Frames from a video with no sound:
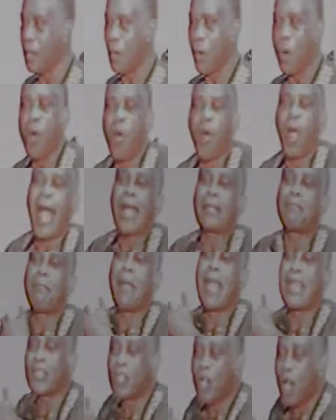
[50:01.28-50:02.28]
who had
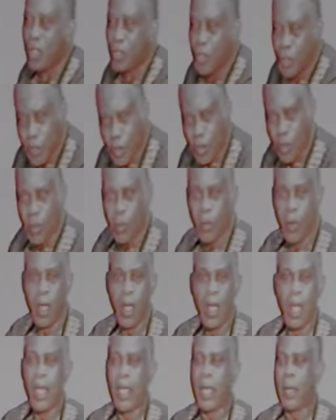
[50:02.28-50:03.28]
mentored you.
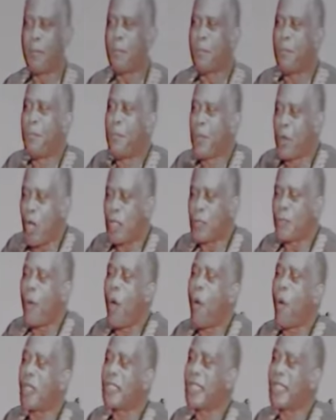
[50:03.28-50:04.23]
Because Paul was